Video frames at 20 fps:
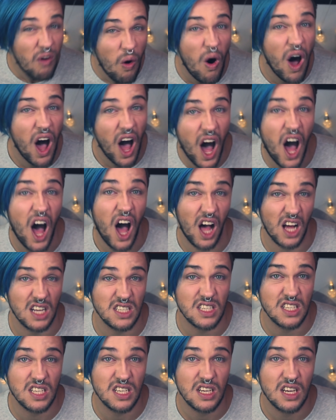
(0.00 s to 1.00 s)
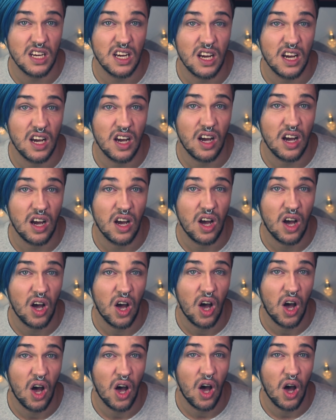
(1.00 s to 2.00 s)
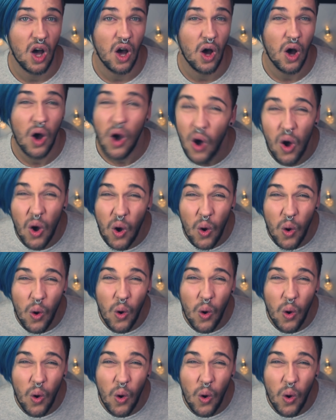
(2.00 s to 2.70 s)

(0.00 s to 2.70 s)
for art. Yeah, I